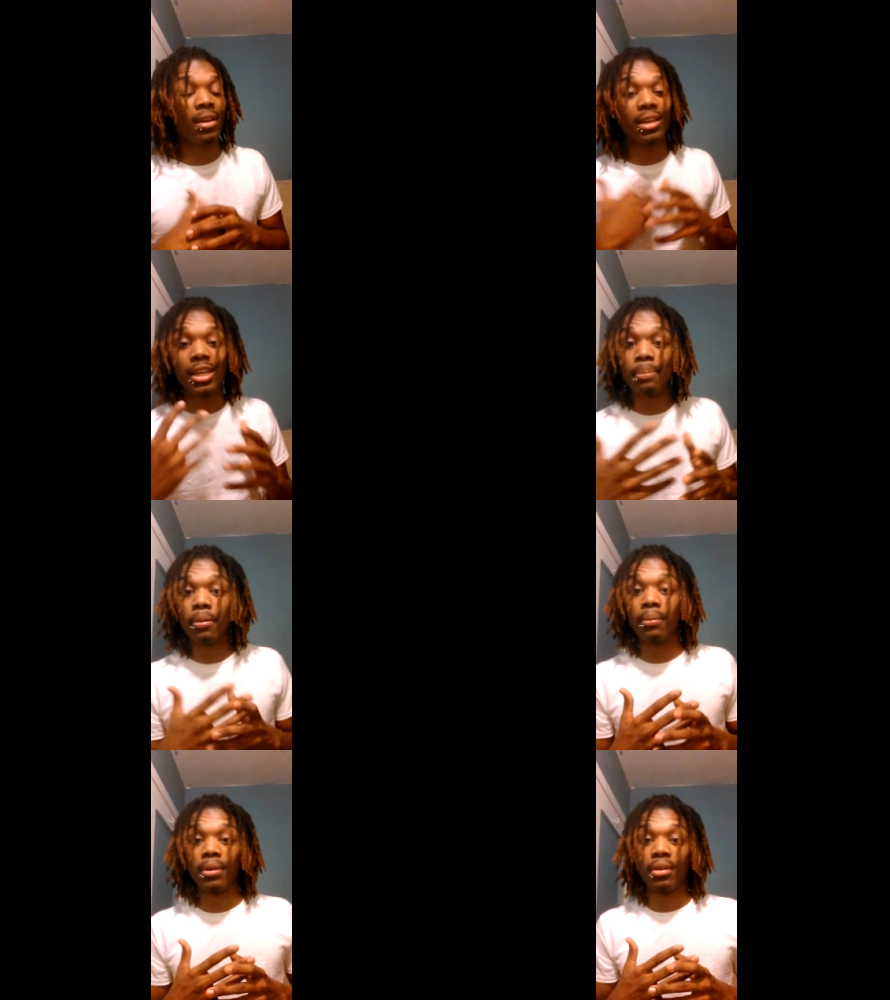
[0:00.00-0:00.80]
Keep
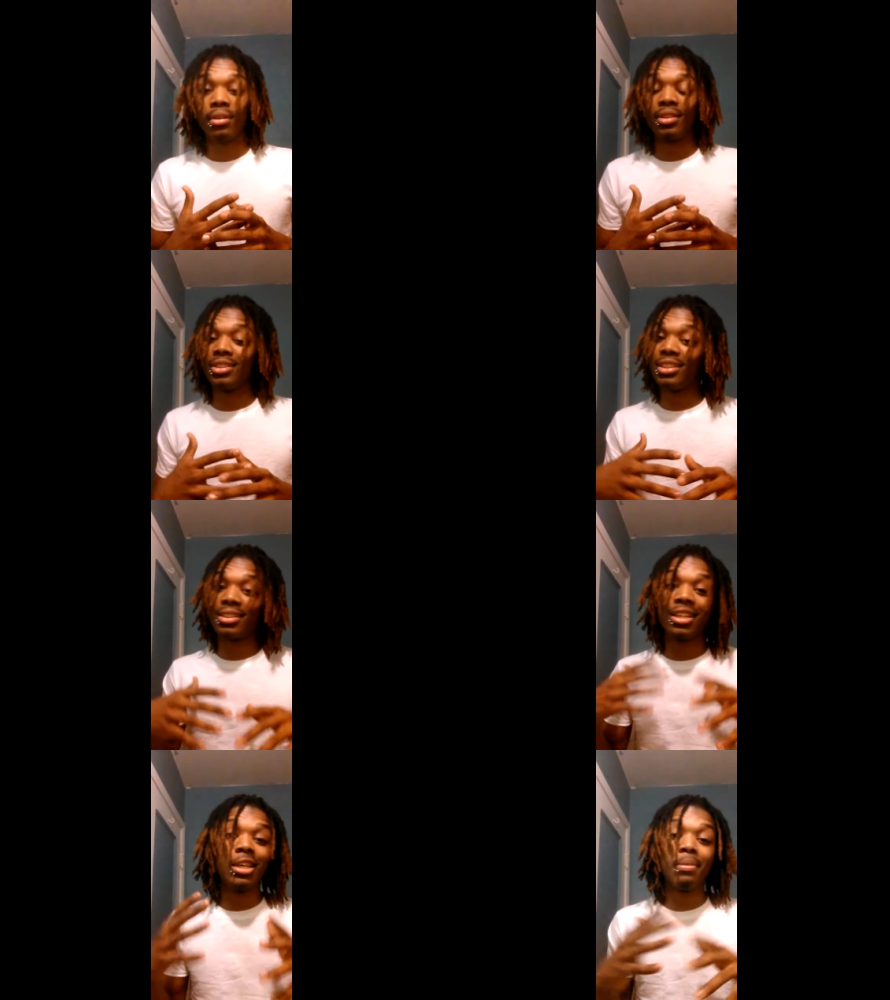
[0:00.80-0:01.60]
them. Just
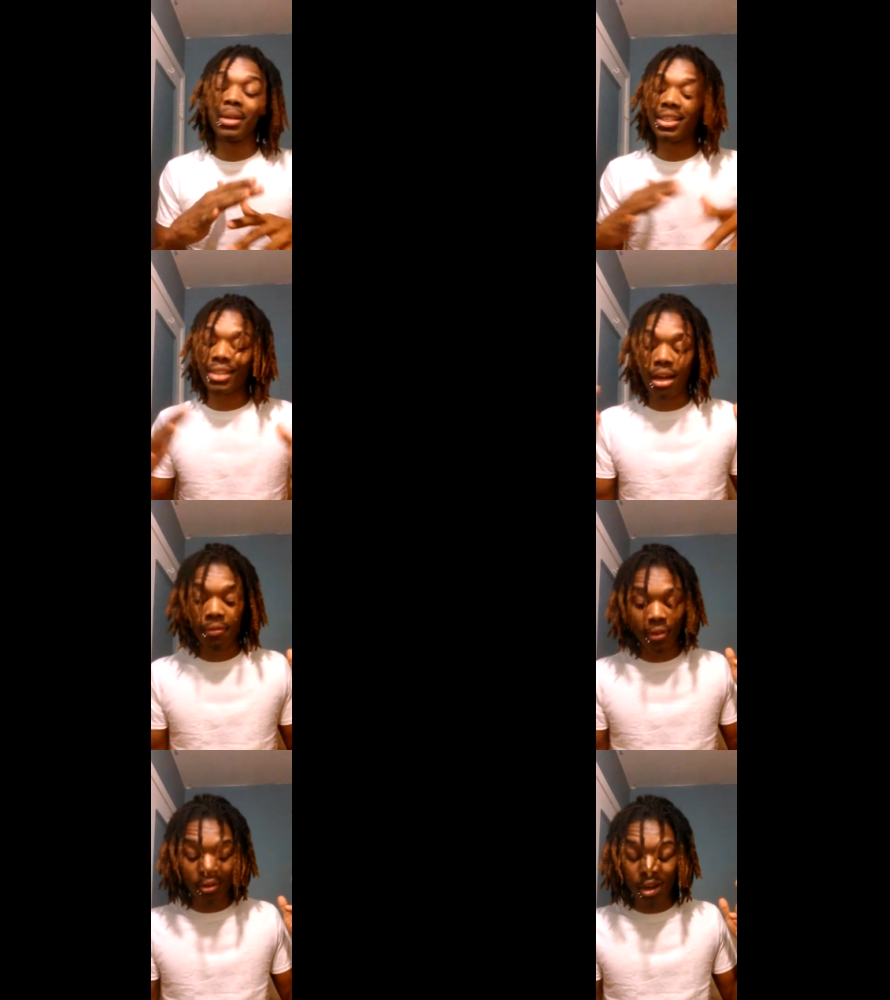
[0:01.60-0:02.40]
keep them. That's how I
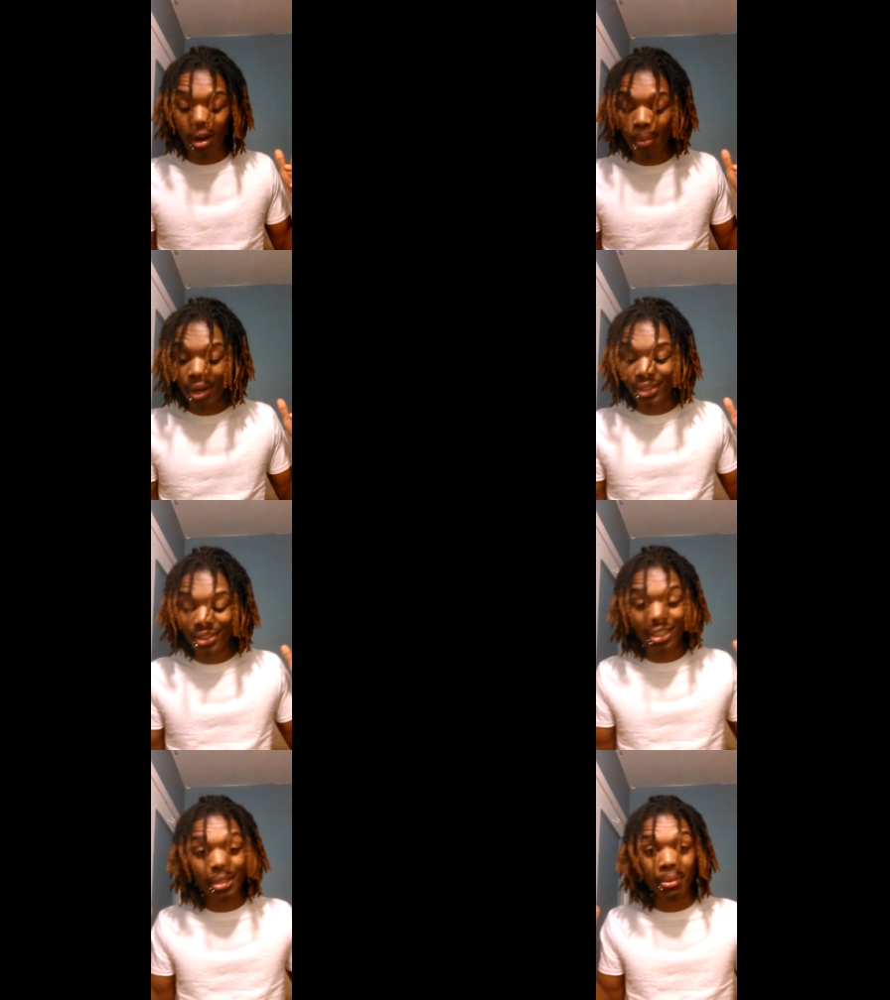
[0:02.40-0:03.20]
feel. Everybody
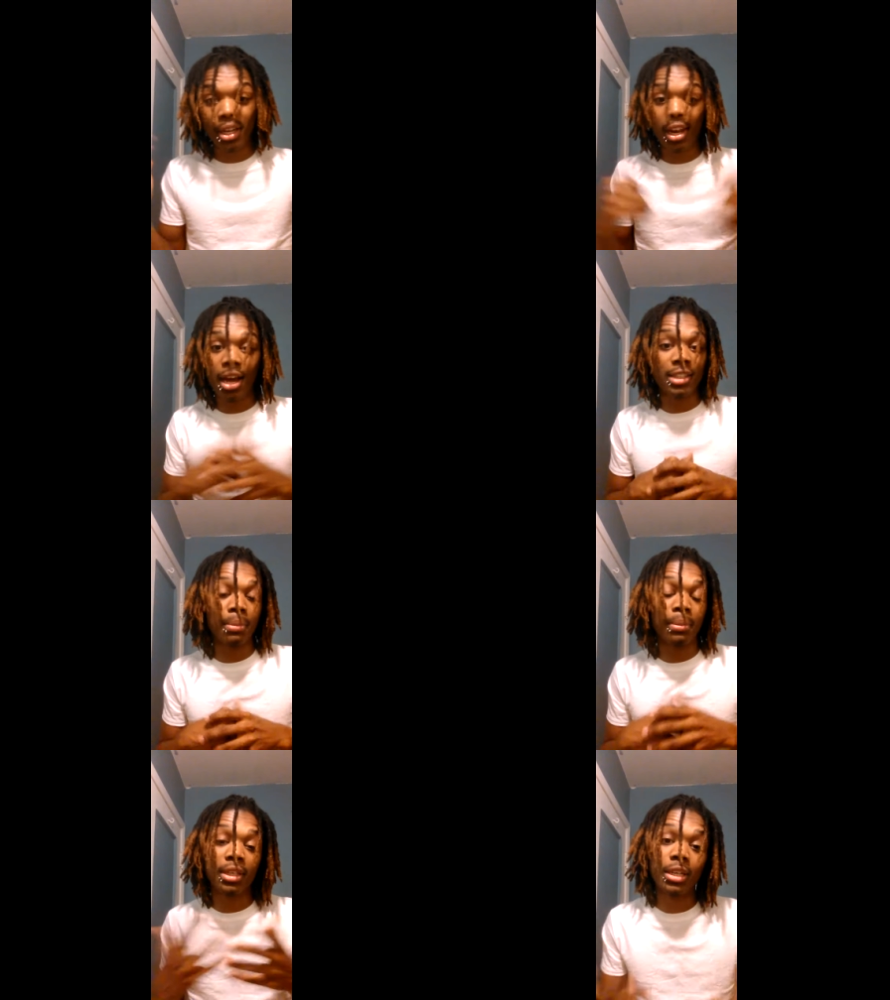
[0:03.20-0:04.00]
should keep their locks.
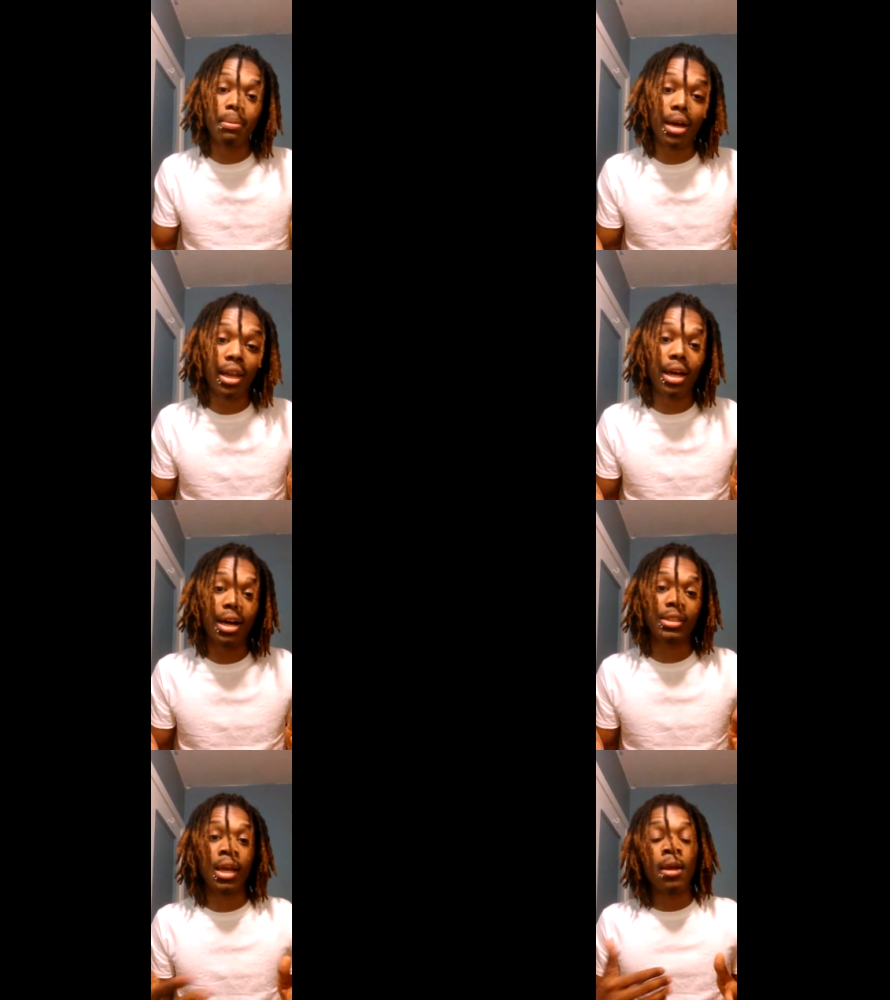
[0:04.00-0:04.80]
I'm going to keep my locks.